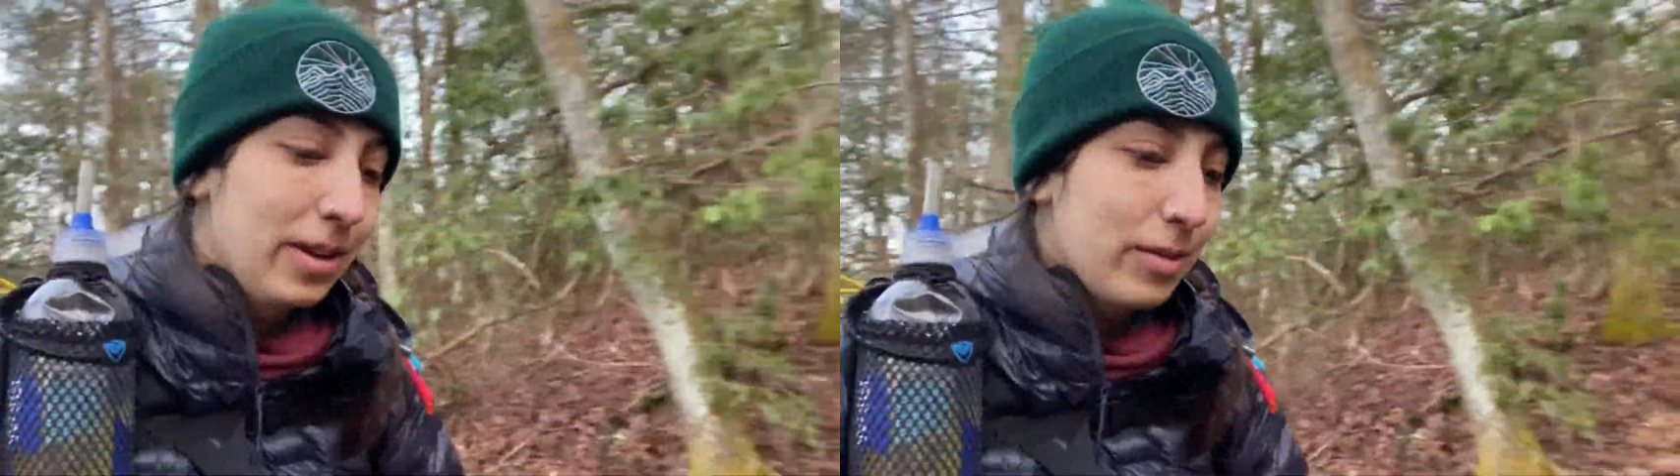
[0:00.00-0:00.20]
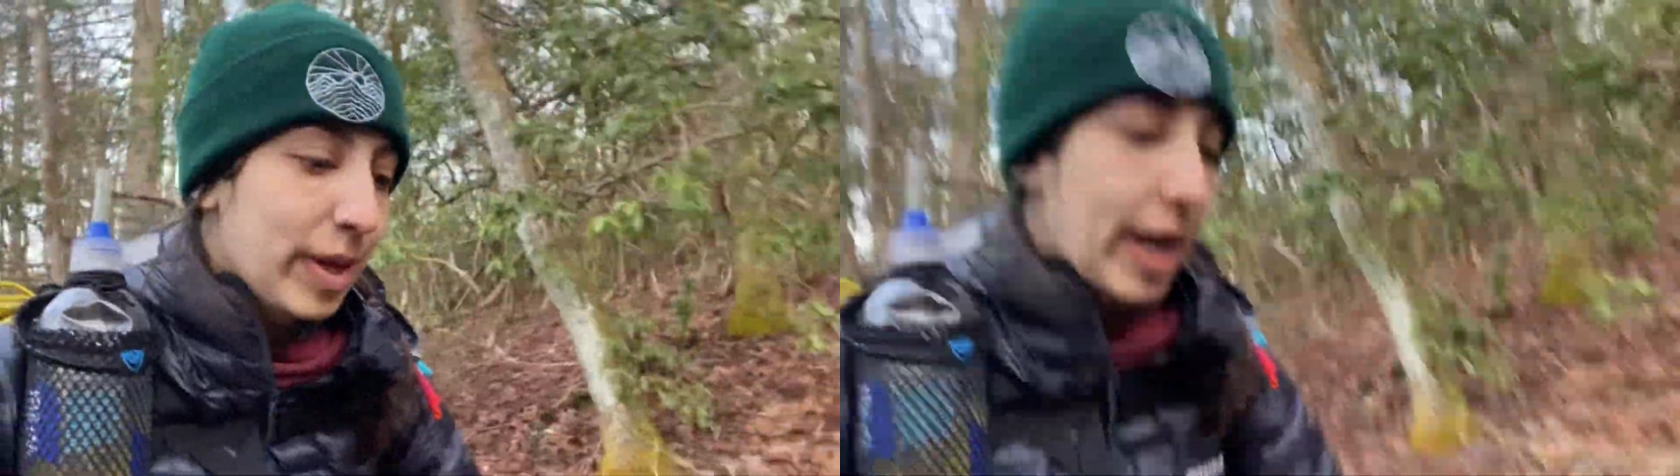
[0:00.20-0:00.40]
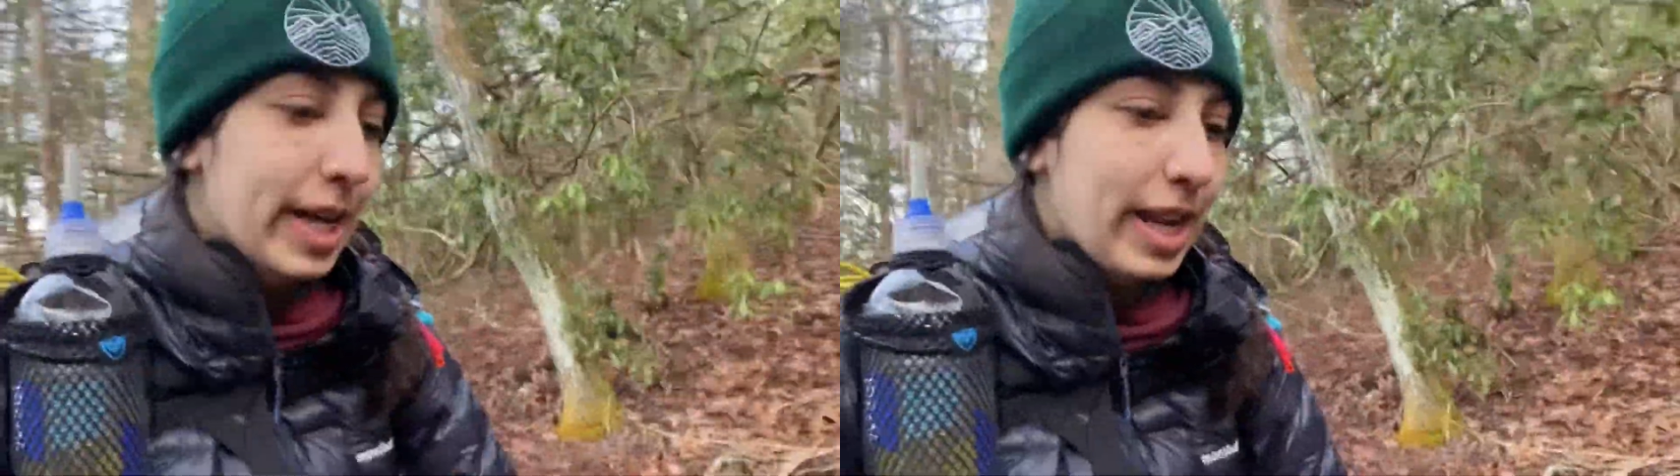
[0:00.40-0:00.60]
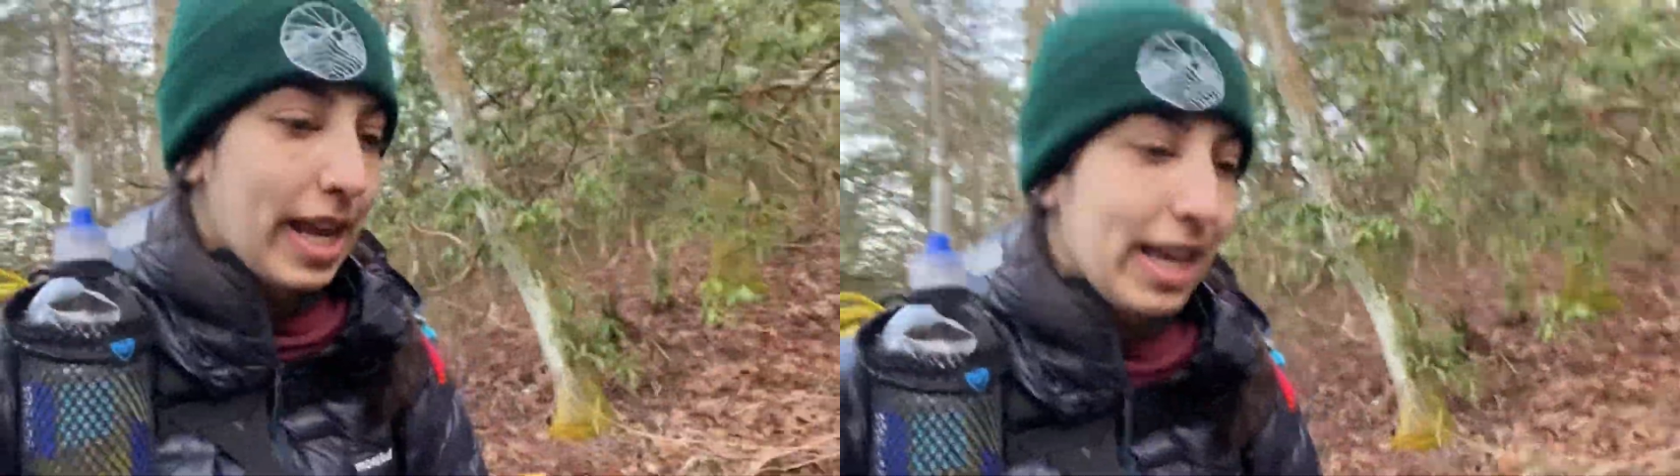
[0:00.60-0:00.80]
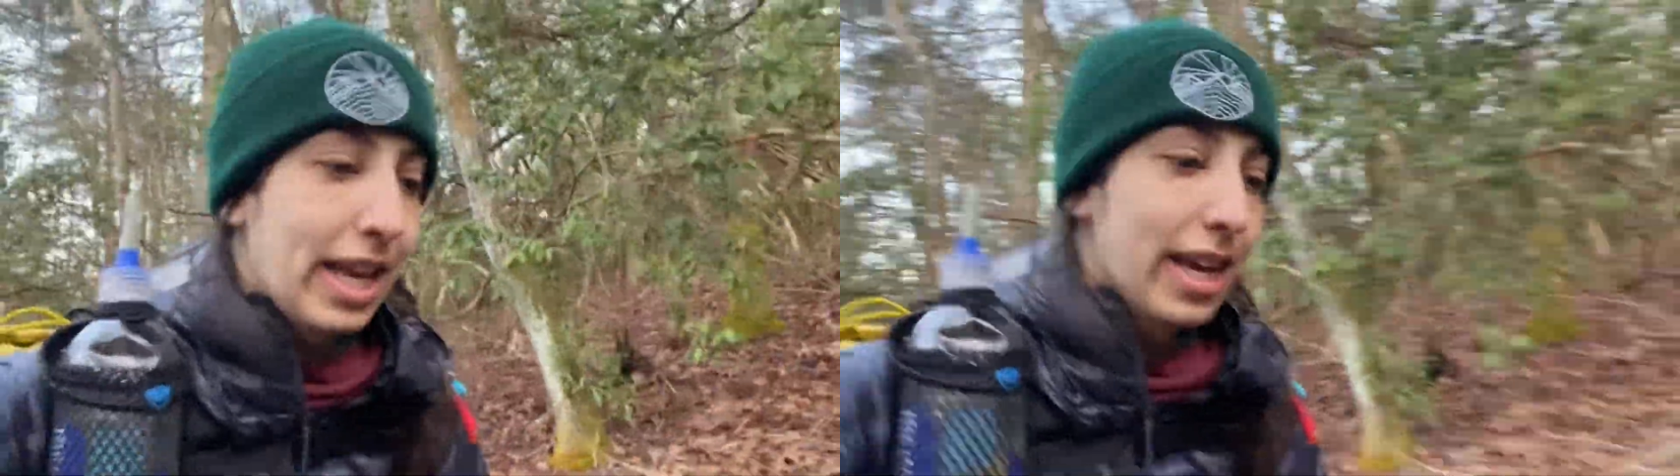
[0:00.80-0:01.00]
we got
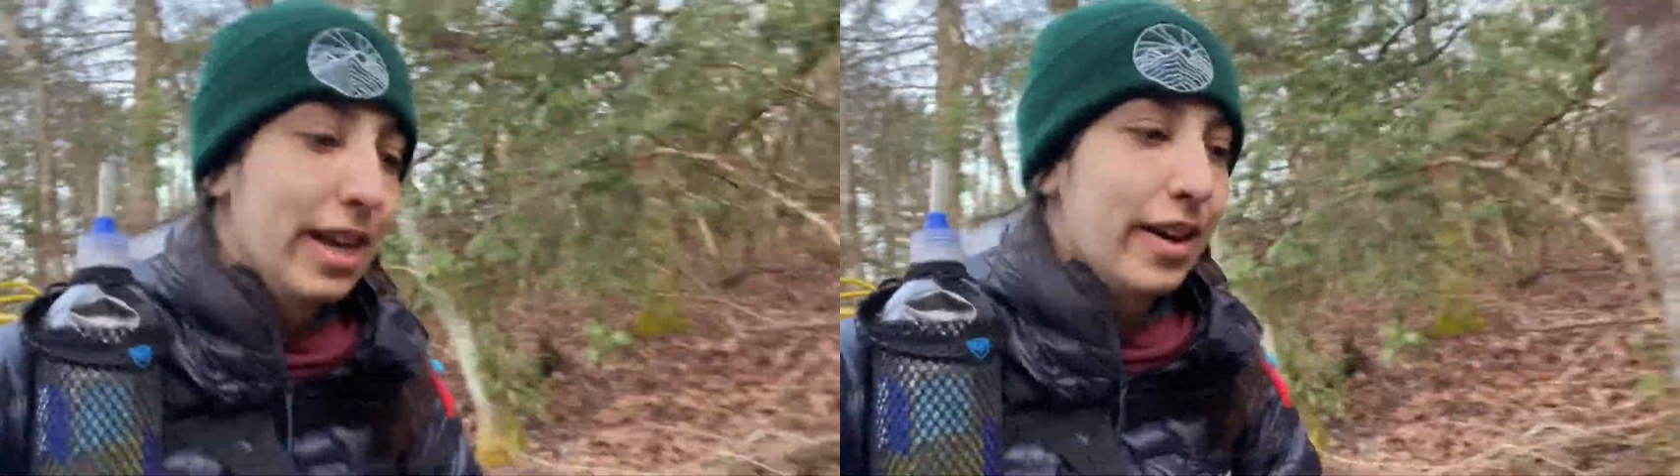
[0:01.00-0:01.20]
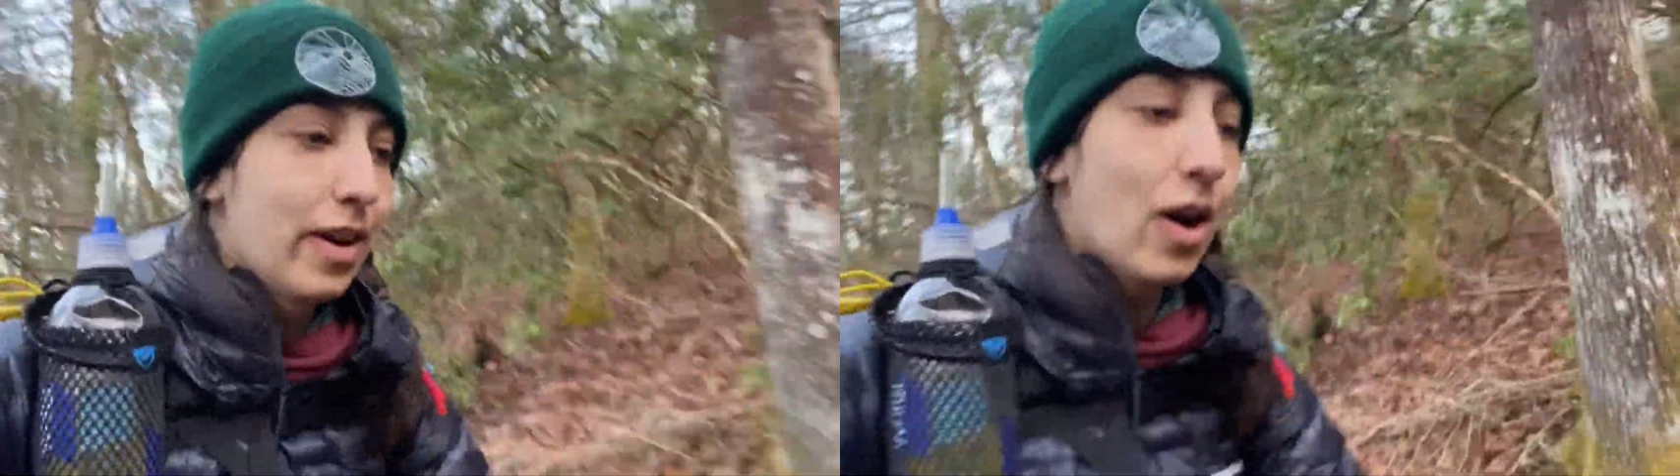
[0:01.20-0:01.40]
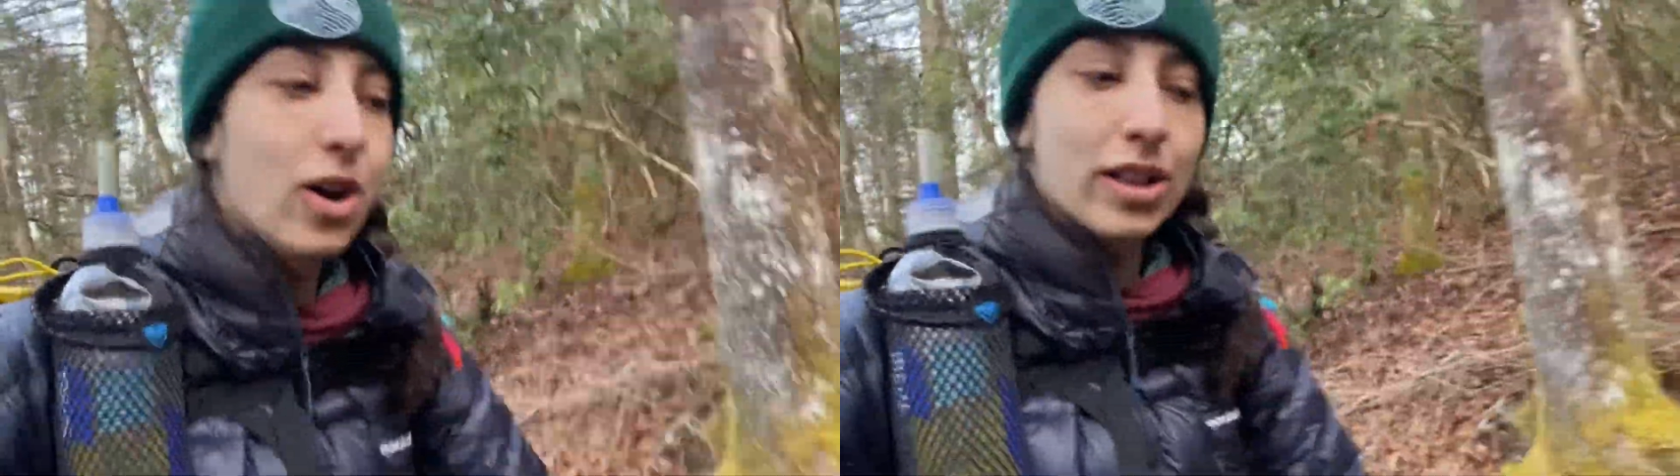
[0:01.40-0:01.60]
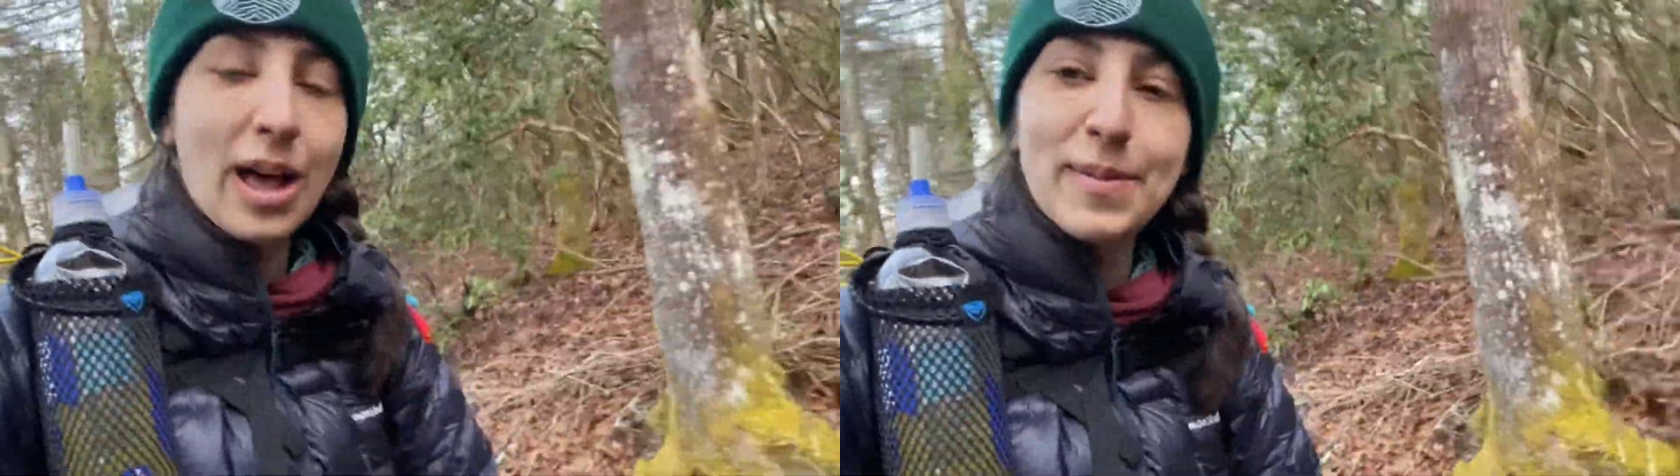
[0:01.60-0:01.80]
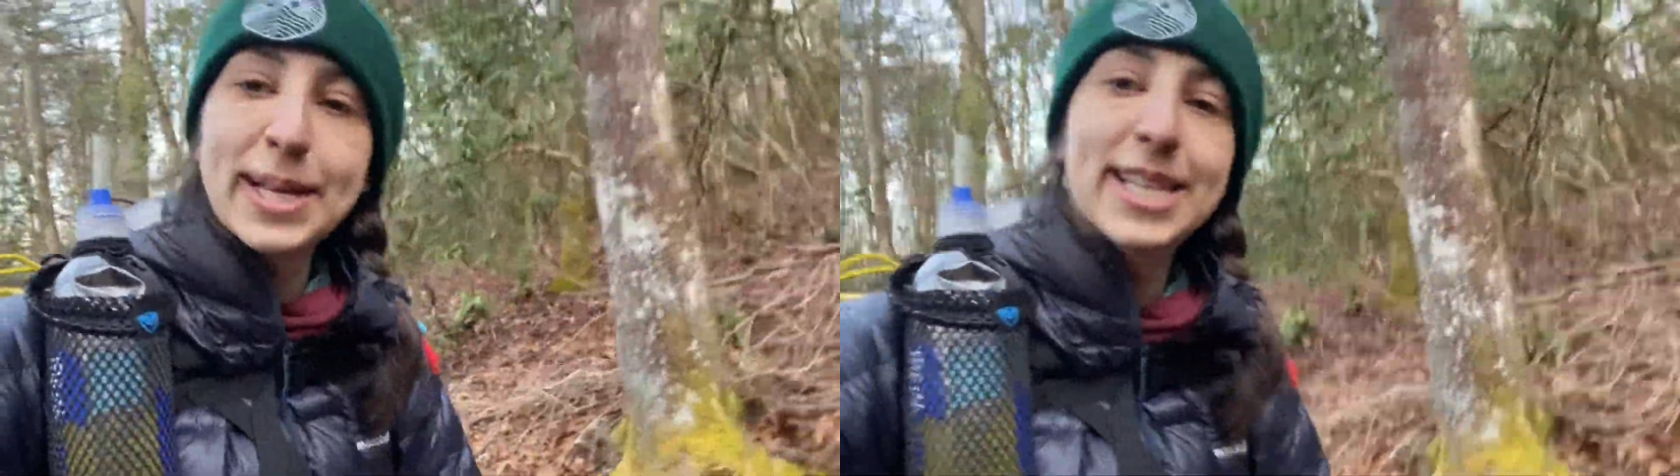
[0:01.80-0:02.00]
a all
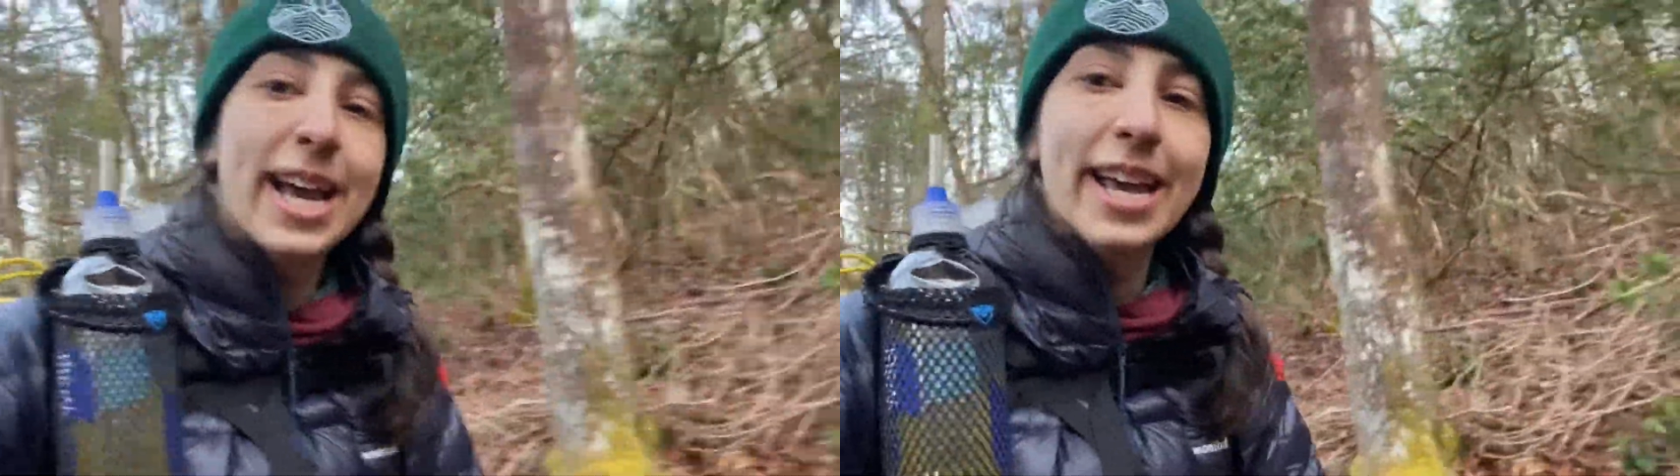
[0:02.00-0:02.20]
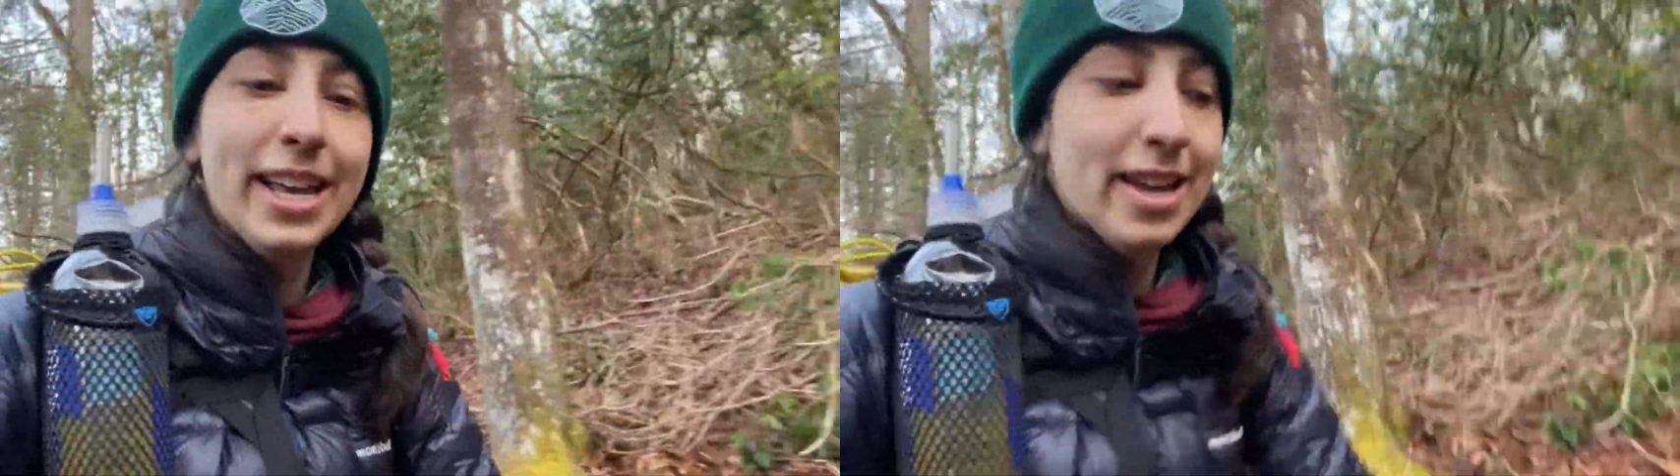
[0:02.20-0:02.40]
climbing day,